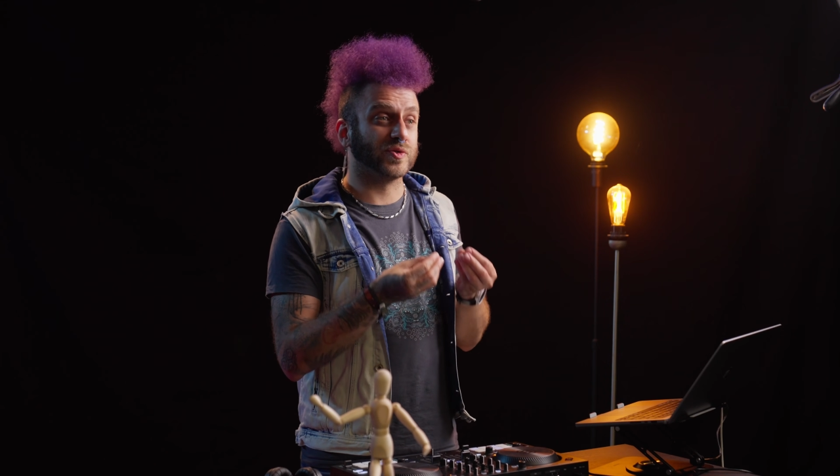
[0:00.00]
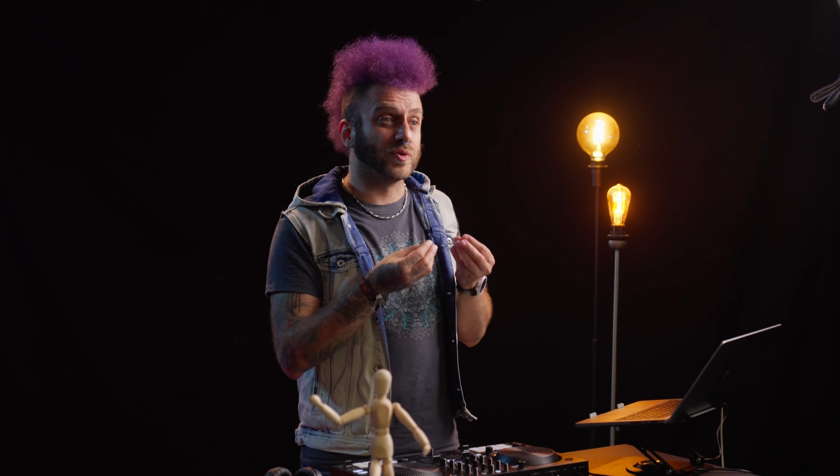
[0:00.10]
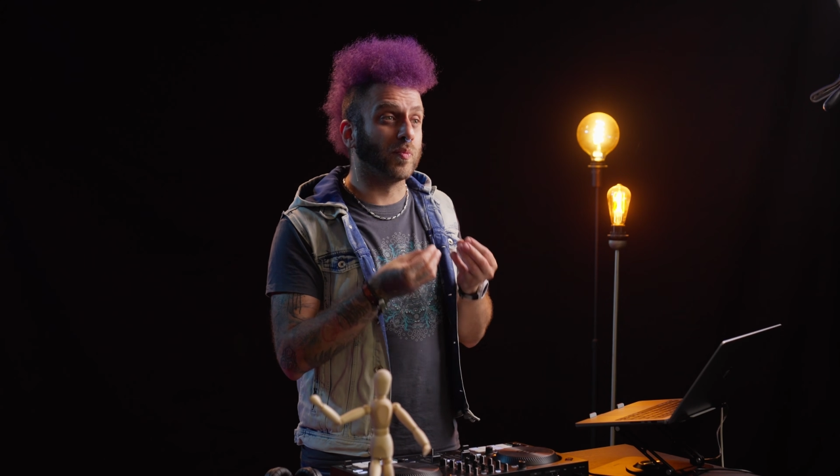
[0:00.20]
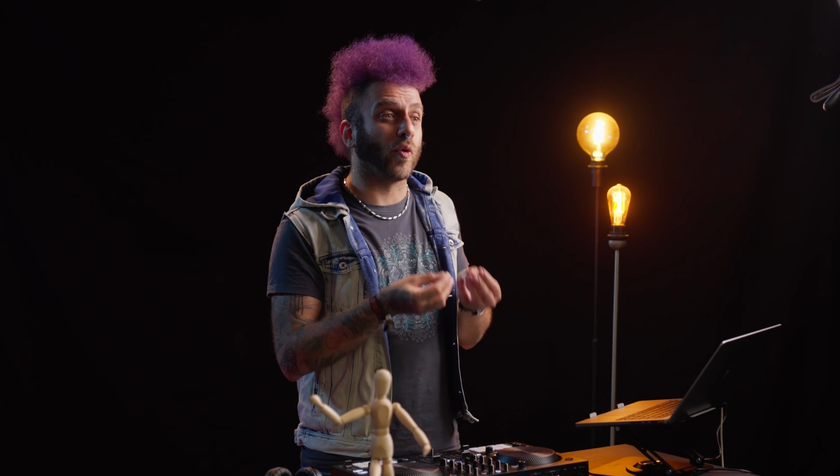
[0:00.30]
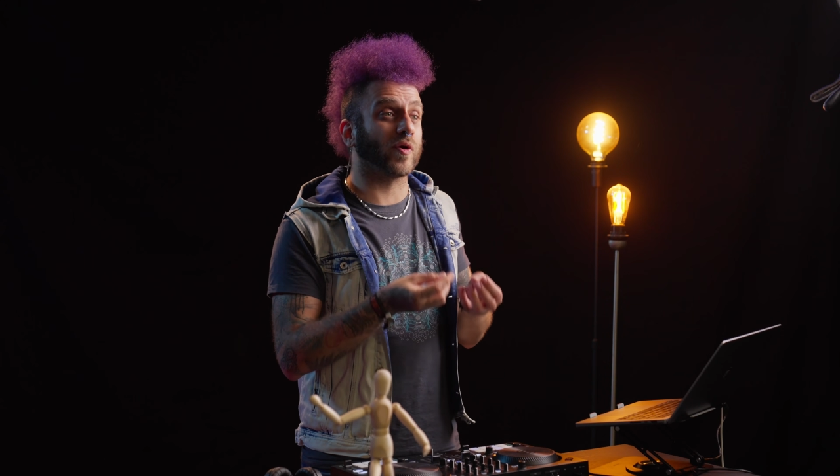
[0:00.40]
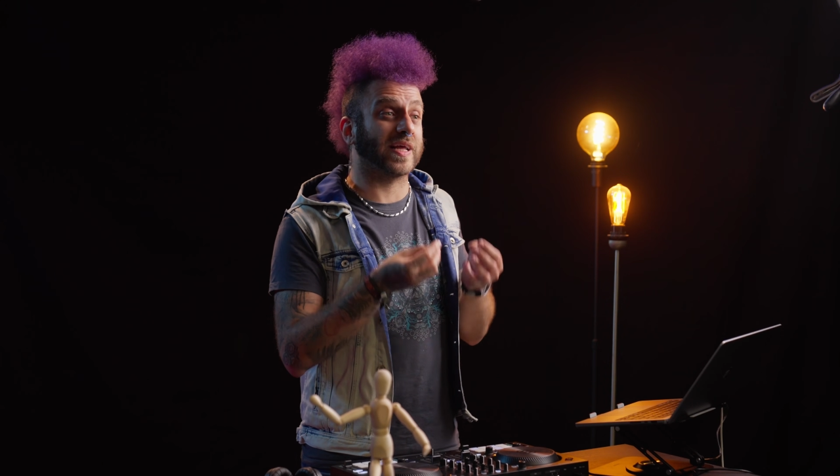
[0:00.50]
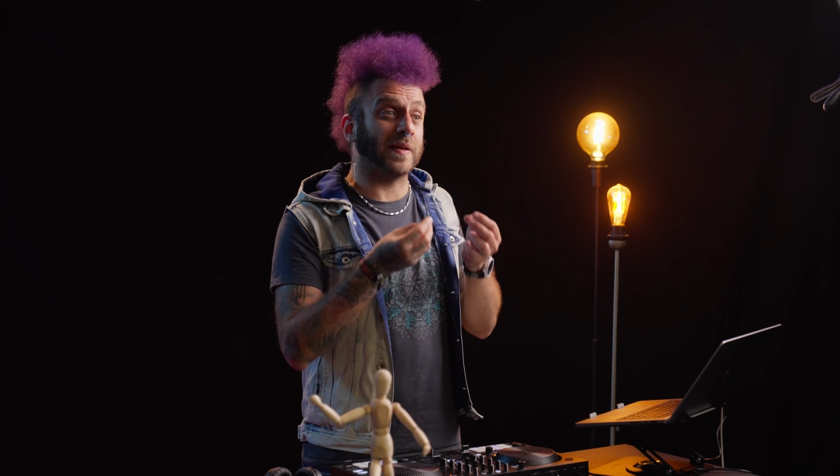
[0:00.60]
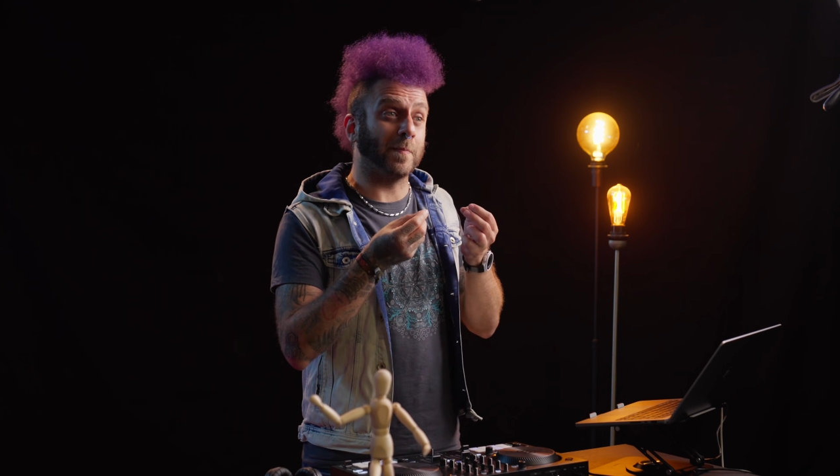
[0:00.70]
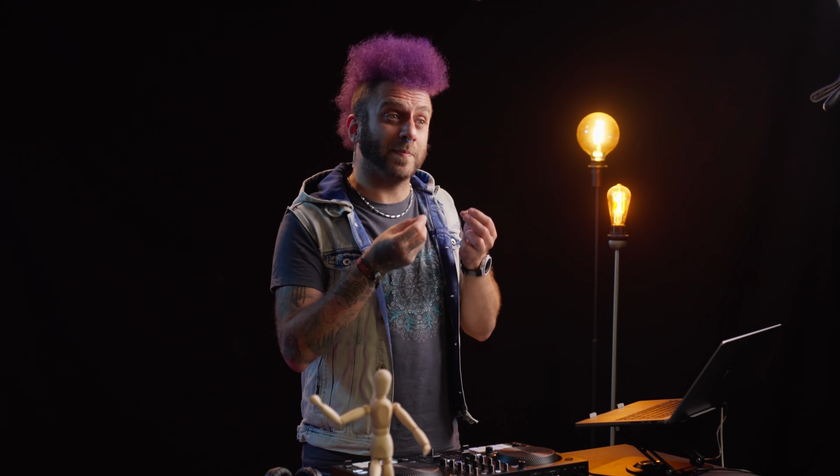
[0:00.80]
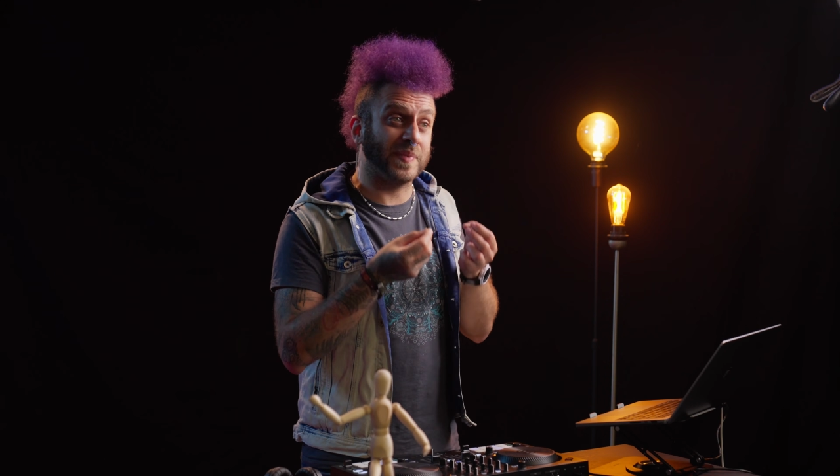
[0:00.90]
do more
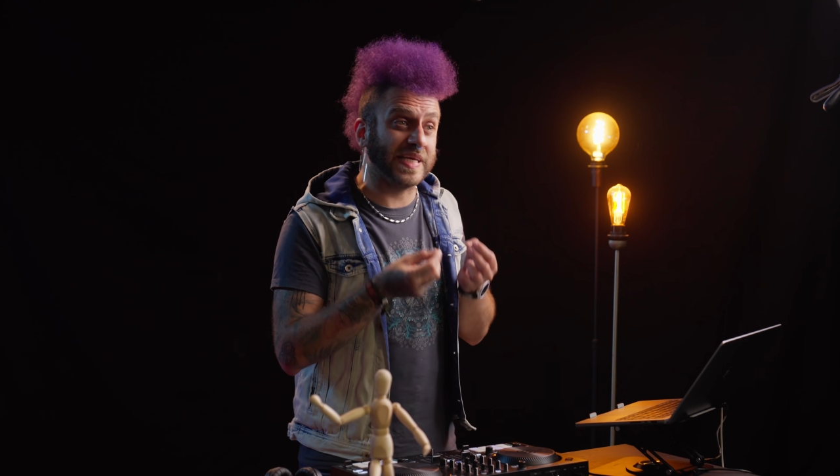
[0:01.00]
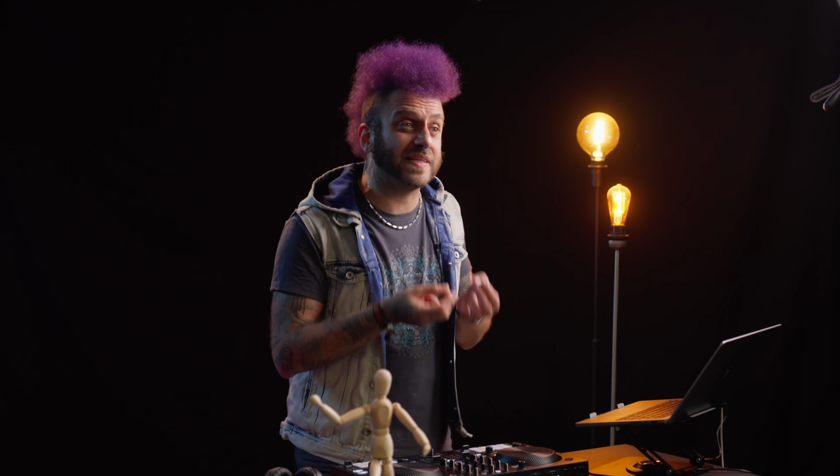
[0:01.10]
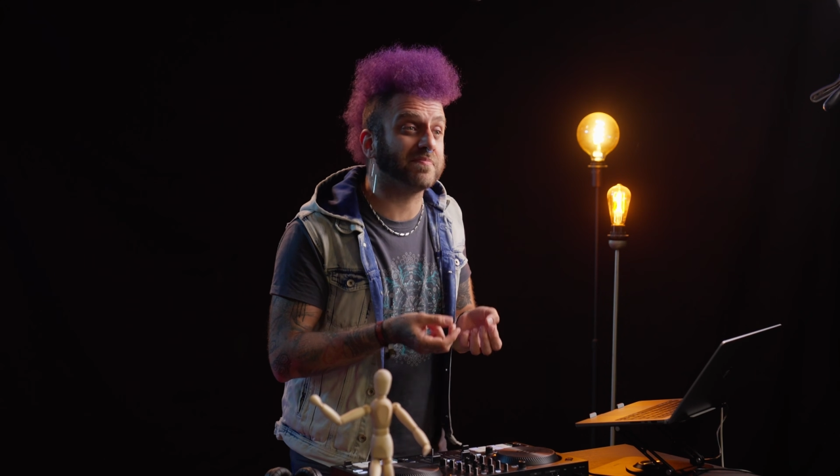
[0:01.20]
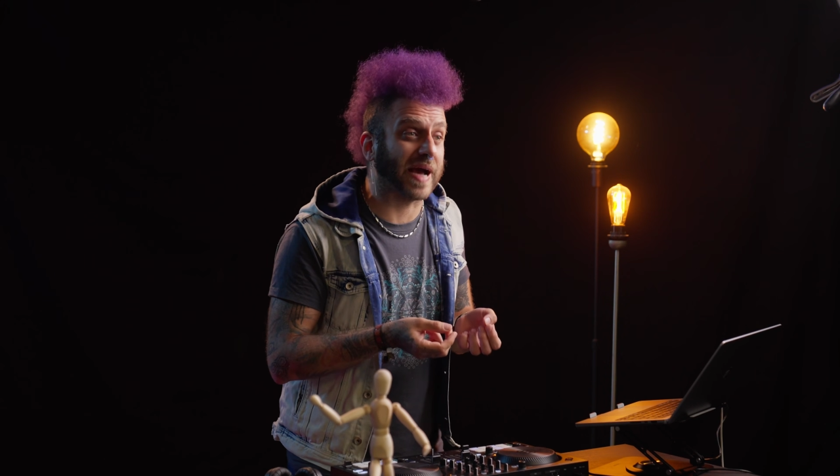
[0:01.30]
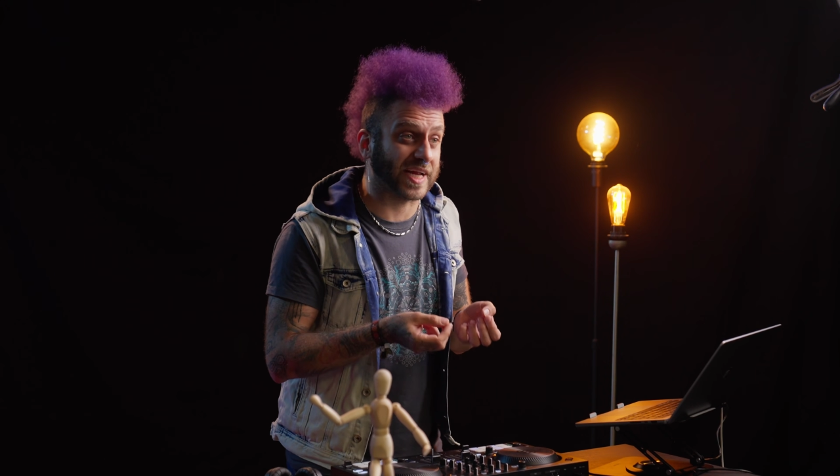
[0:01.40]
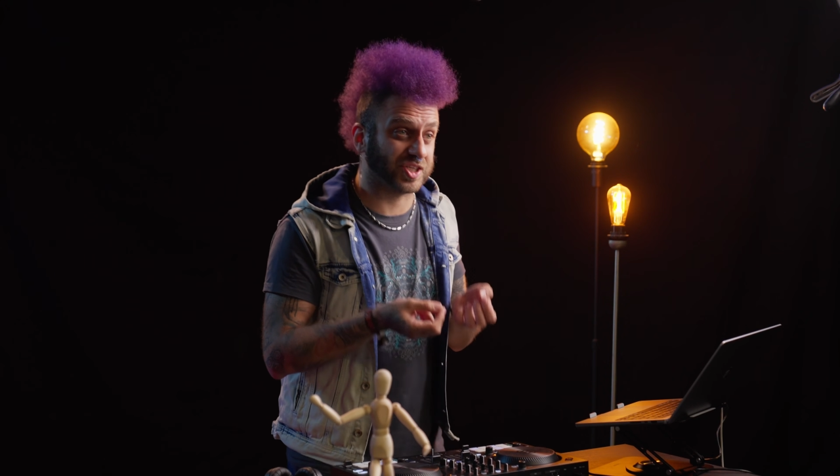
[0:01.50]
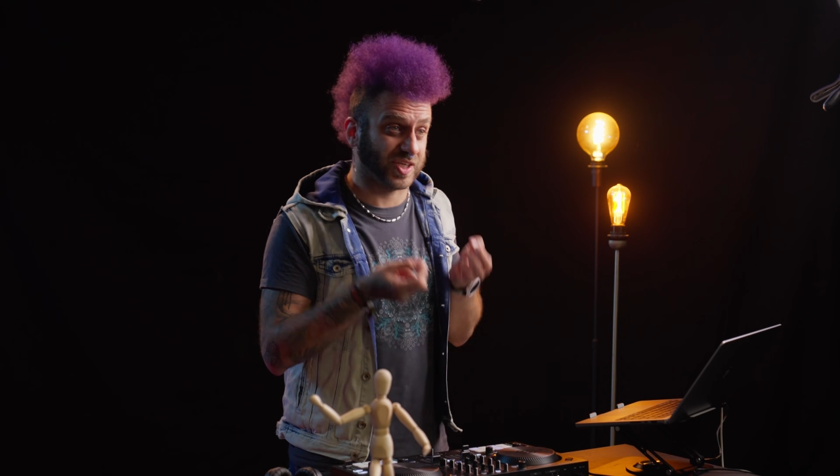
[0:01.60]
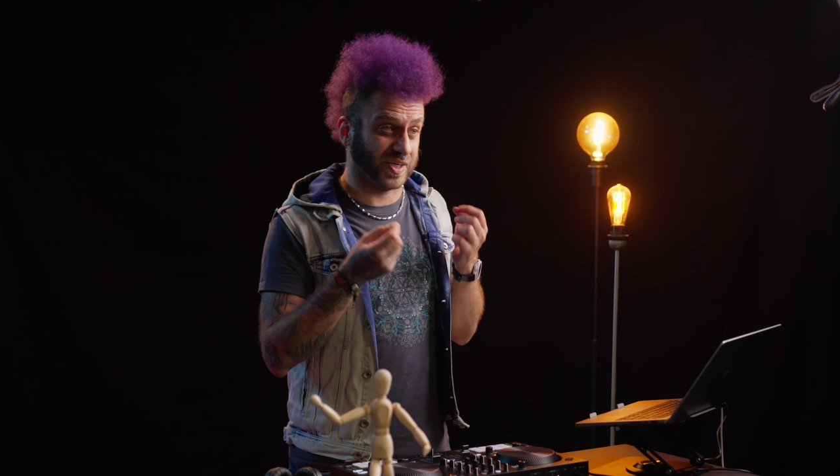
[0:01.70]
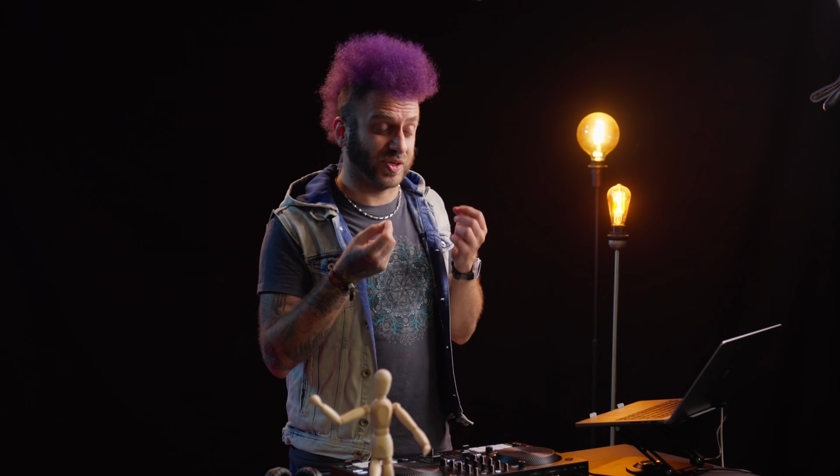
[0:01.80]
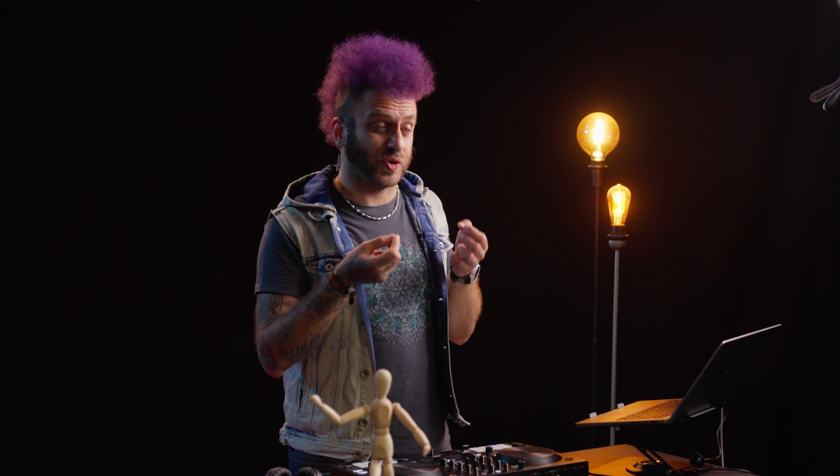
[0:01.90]
than beat matching.